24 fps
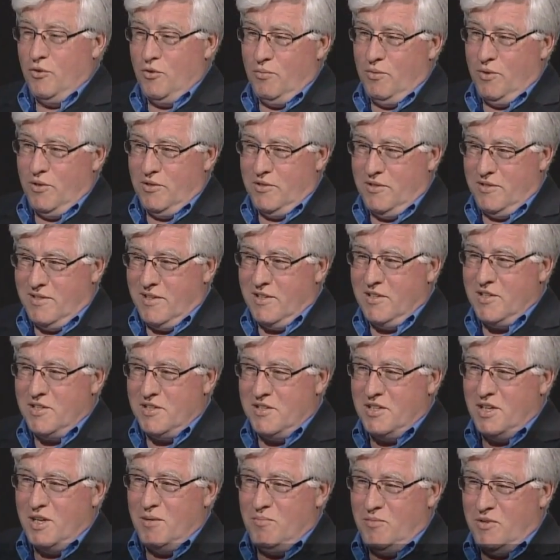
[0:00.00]
you, but at the
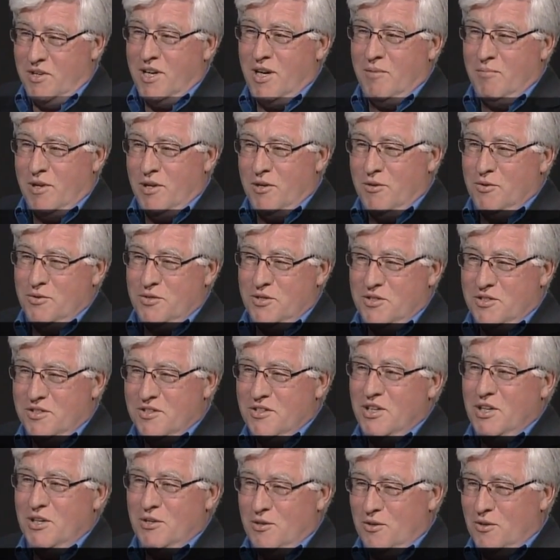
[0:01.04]
same time I also
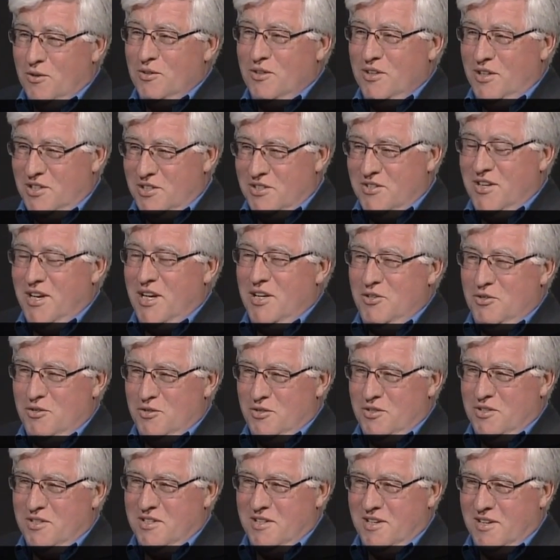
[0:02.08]
see all these
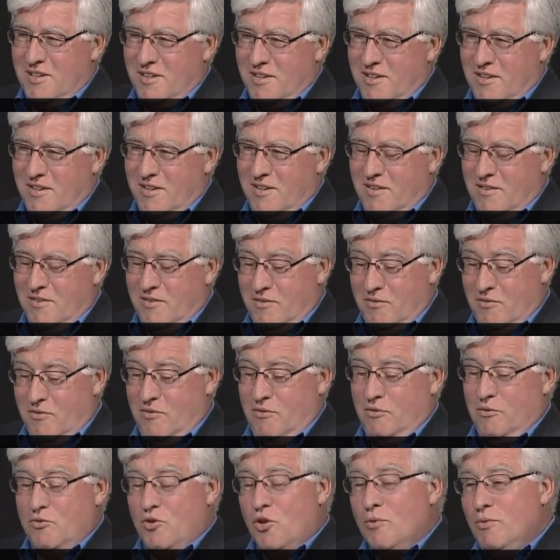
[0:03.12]
dangerous and
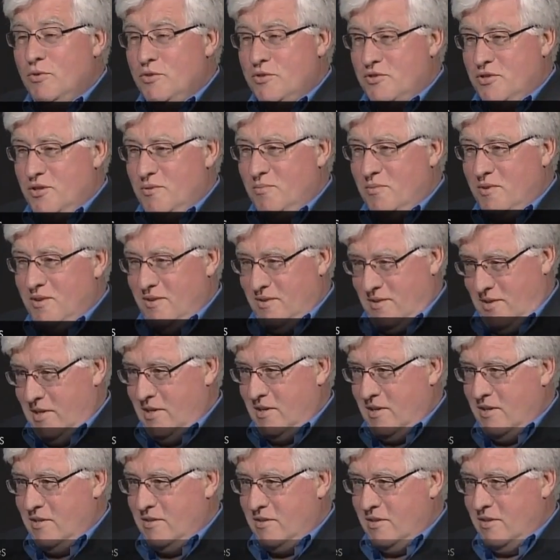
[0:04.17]
troublesome
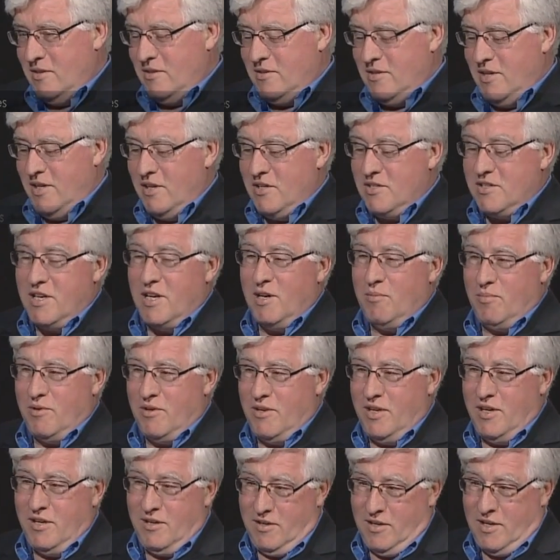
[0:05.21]
things
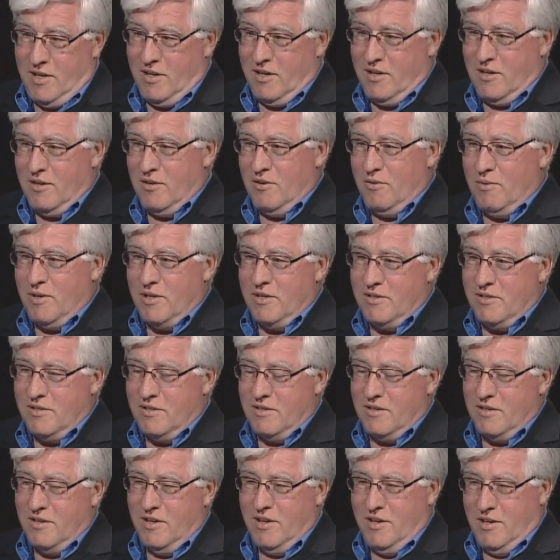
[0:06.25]
happening, like
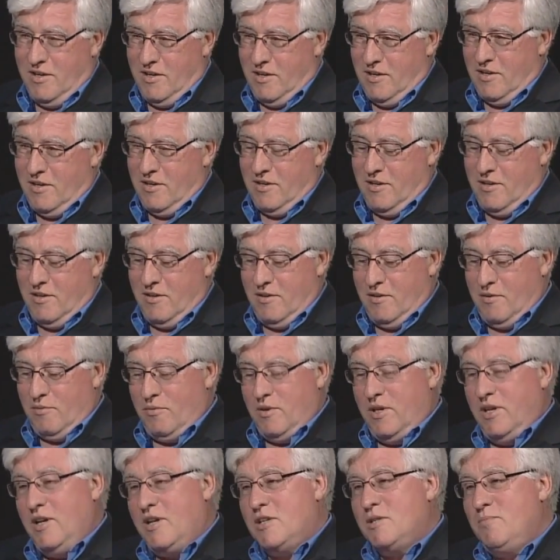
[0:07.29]
what
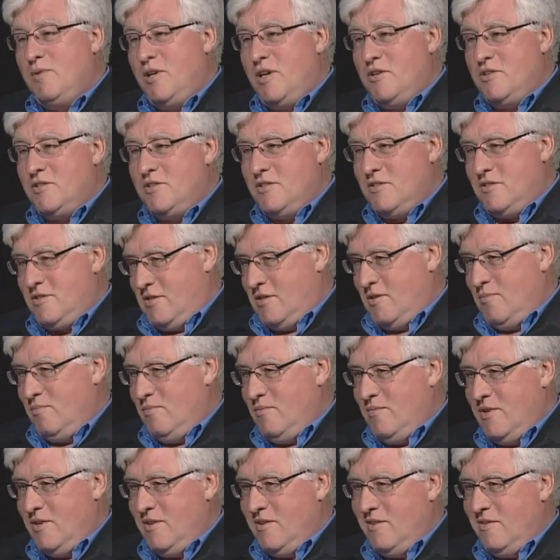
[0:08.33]
we experienced
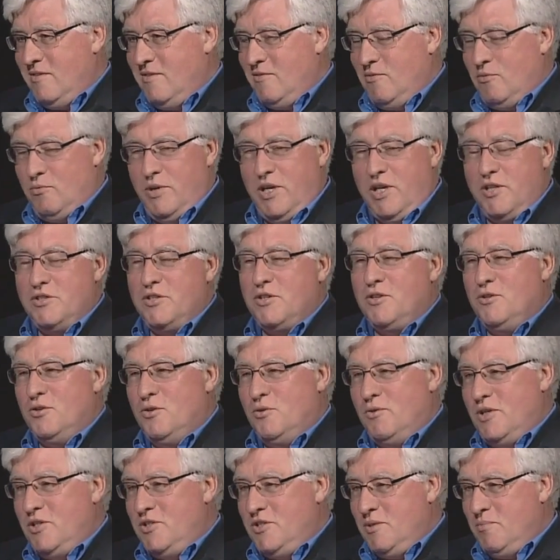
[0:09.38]
some weeks
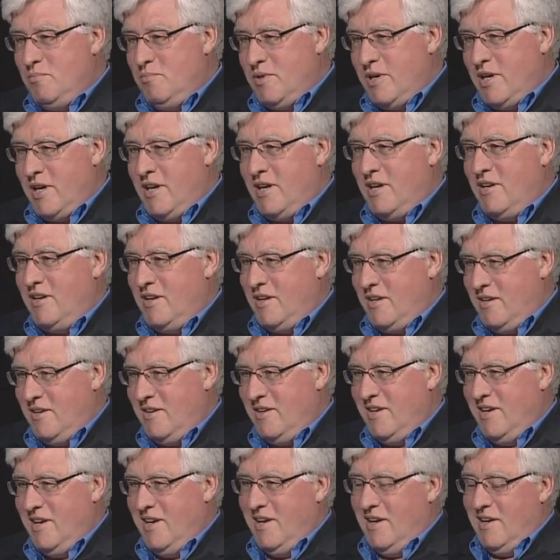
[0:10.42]
ago in Japan,
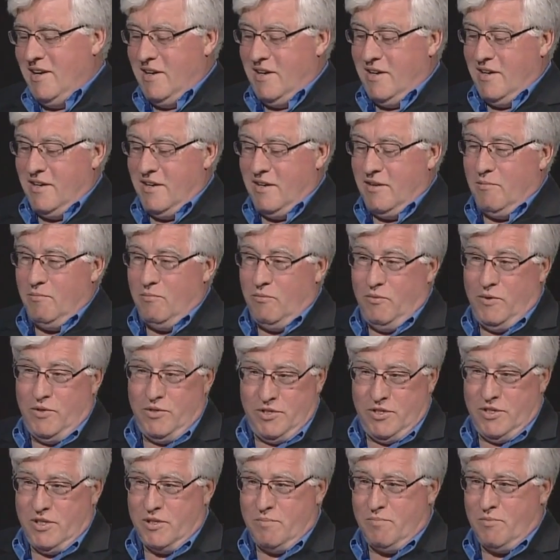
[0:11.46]
and
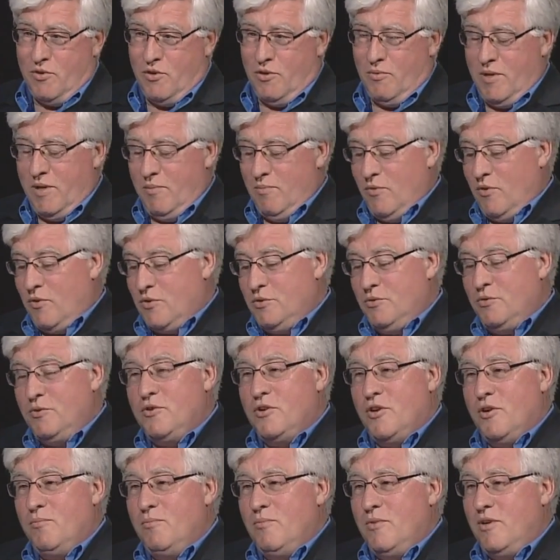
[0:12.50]
which is probably more to
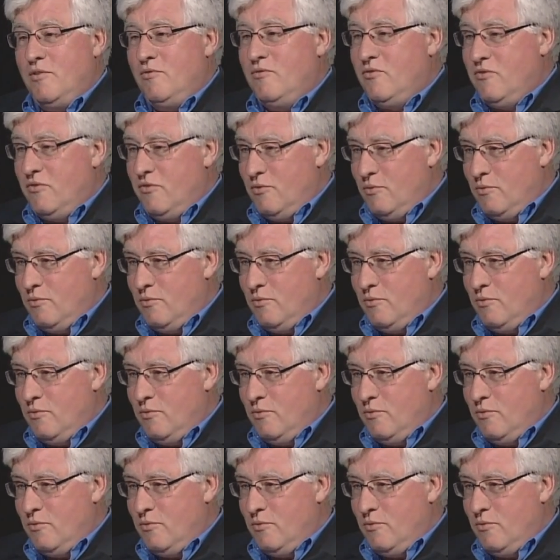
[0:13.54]
come in